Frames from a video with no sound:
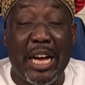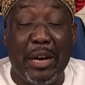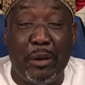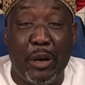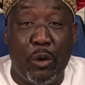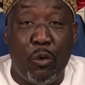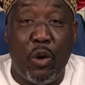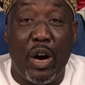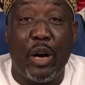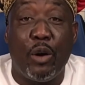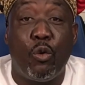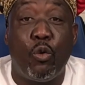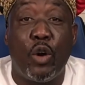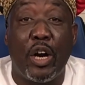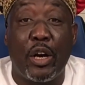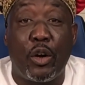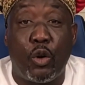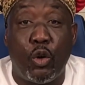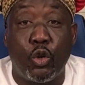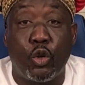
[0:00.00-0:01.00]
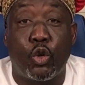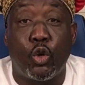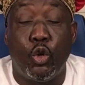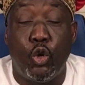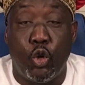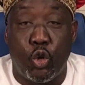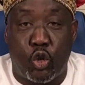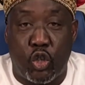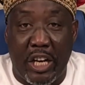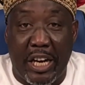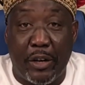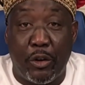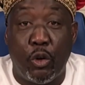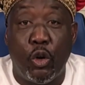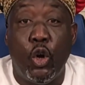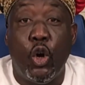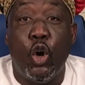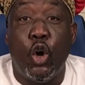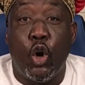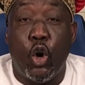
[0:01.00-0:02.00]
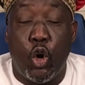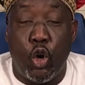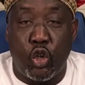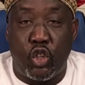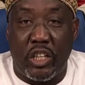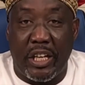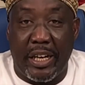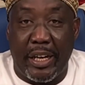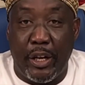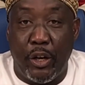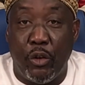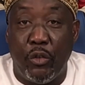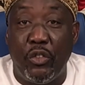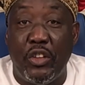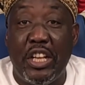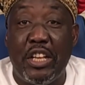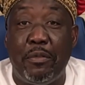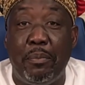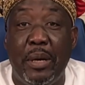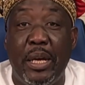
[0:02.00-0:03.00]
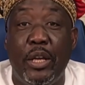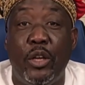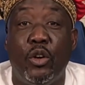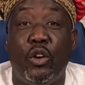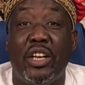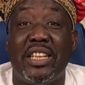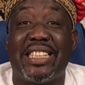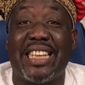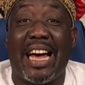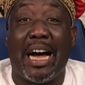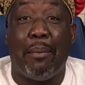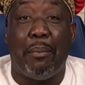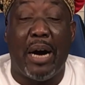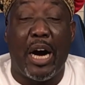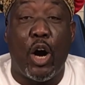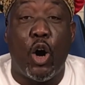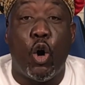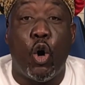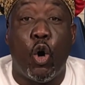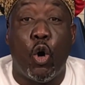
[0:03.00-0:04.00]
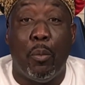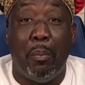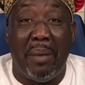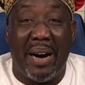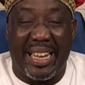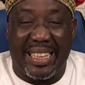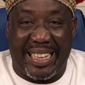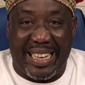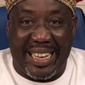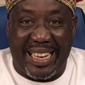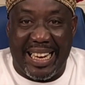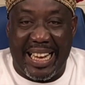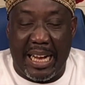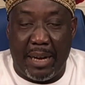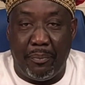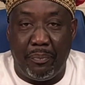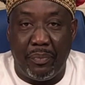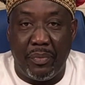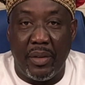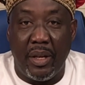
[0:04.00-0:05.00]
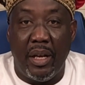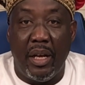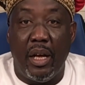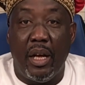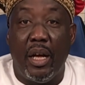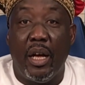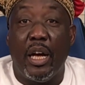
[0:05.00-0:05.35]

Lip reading: Hi everyone, welcome to your channel, Ochareo. This video is about Obatala,